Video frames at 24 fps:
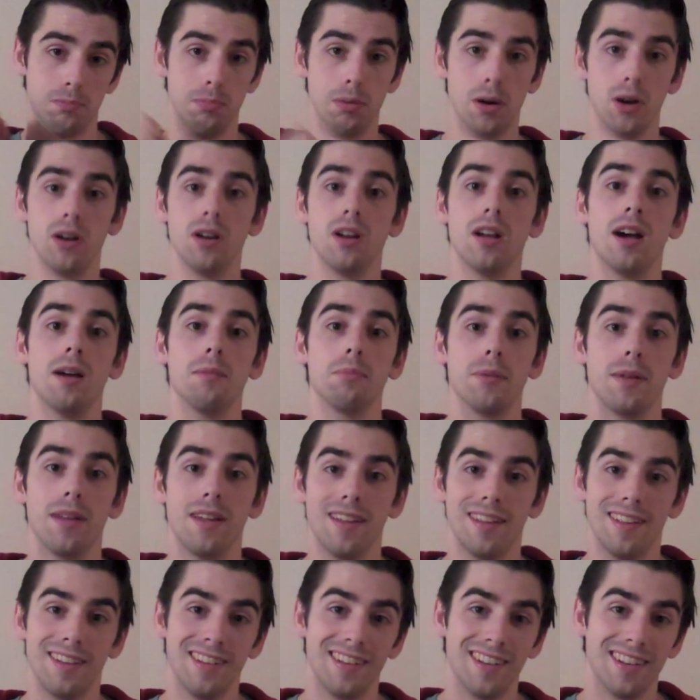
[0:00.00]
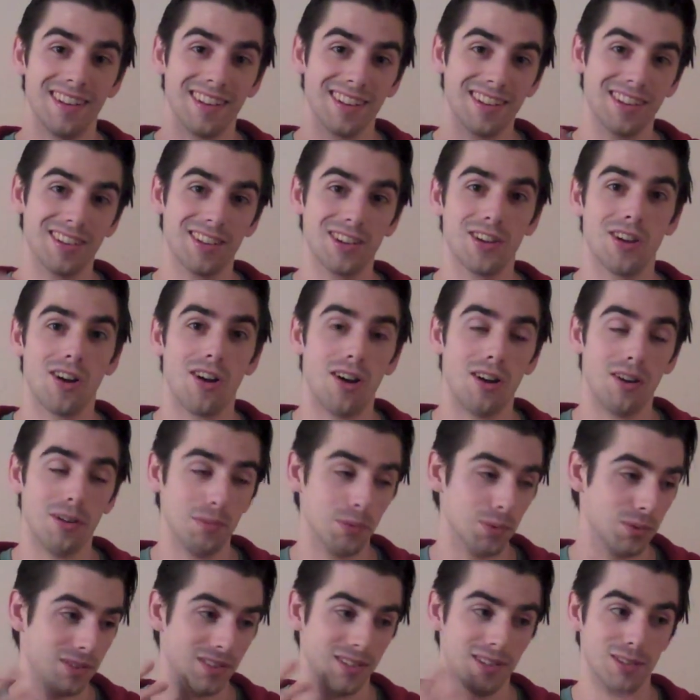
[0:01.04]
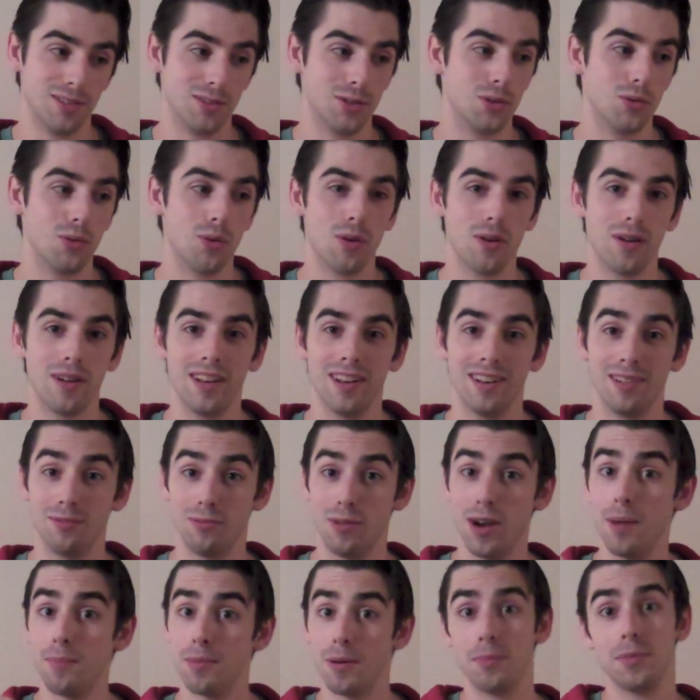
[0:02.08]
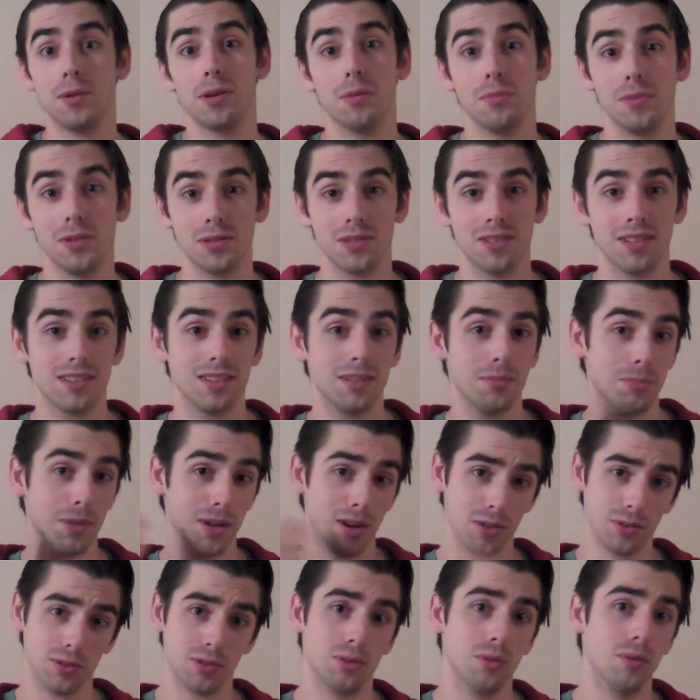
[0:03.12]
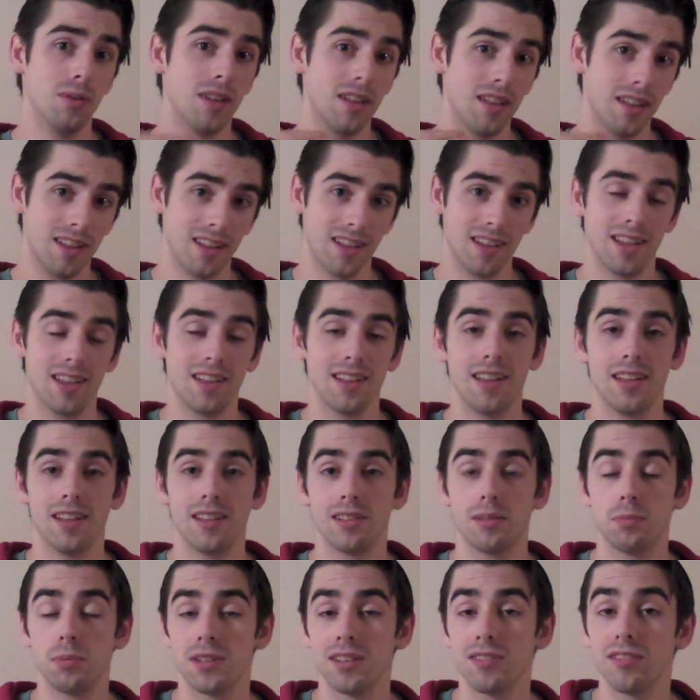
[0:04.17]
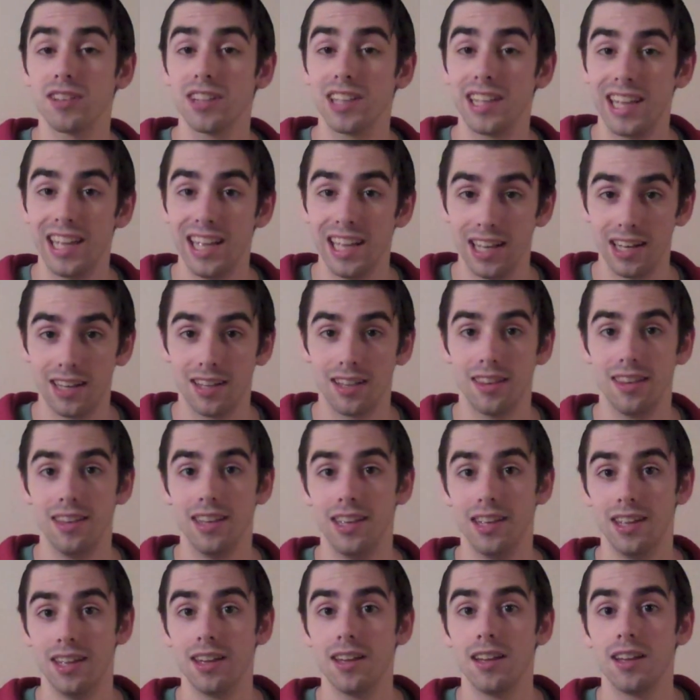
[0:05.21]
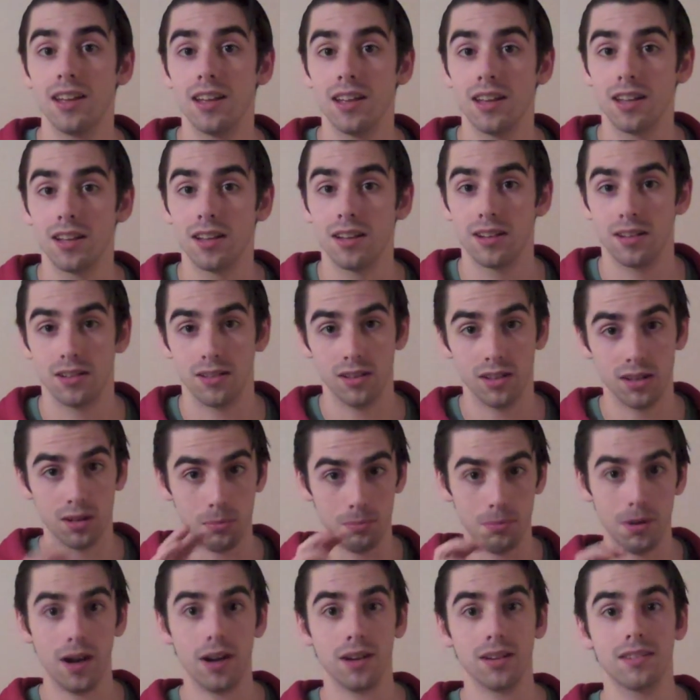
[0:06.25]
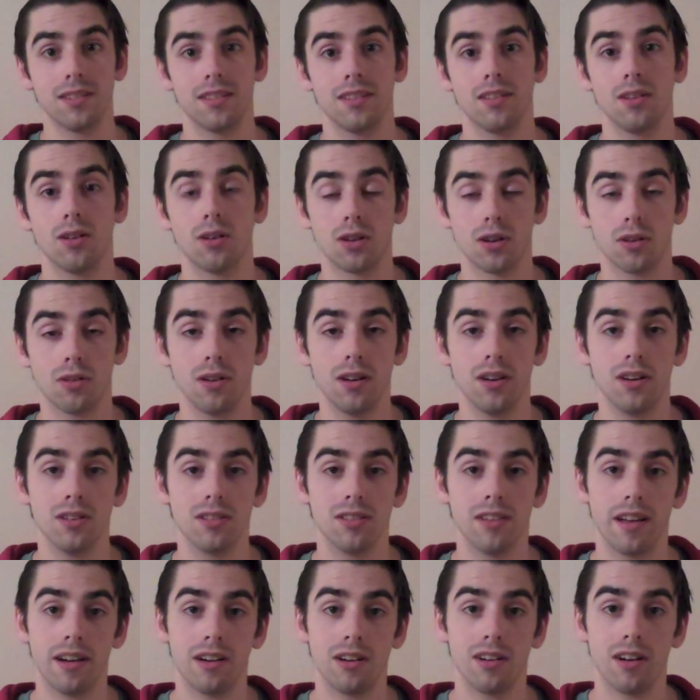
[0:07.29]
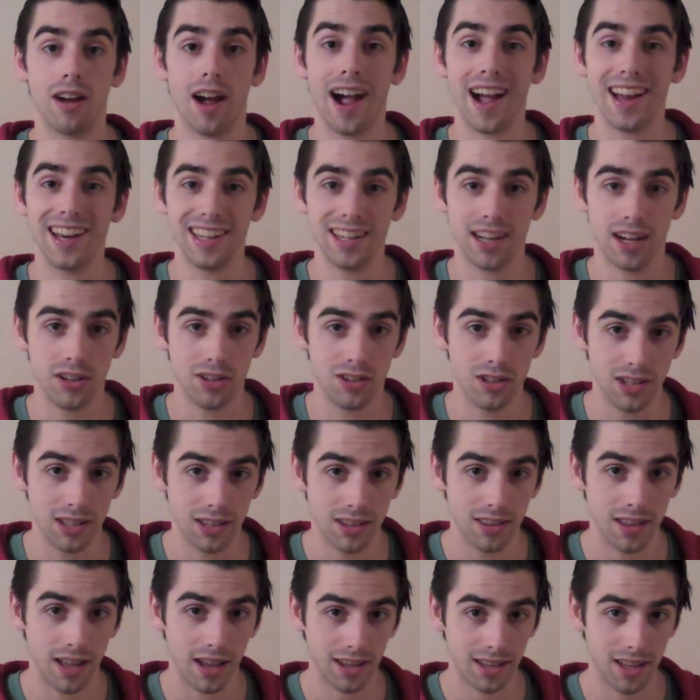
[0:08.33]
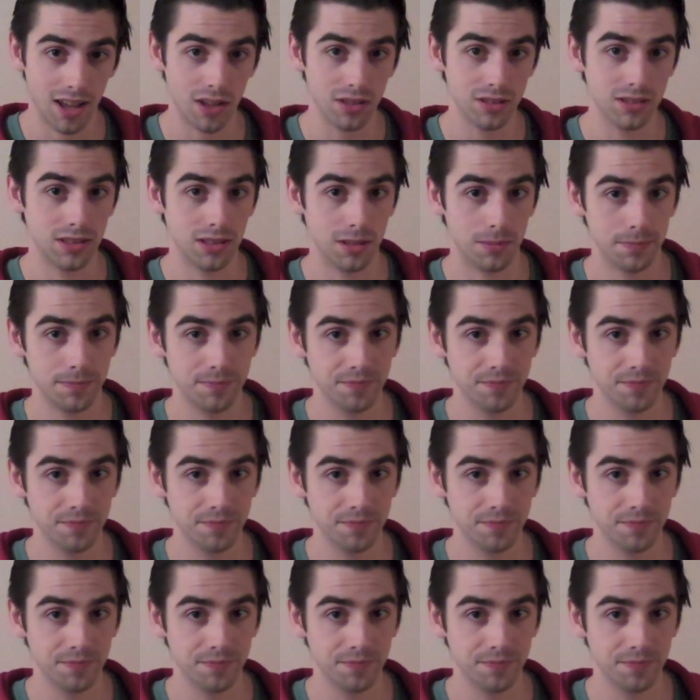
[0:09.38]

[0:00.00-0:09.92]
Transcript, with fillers: burn up and almost destroy and ramp up your immune system, but also specifically hit the little bugs or critters that are hiding underneath that calcium.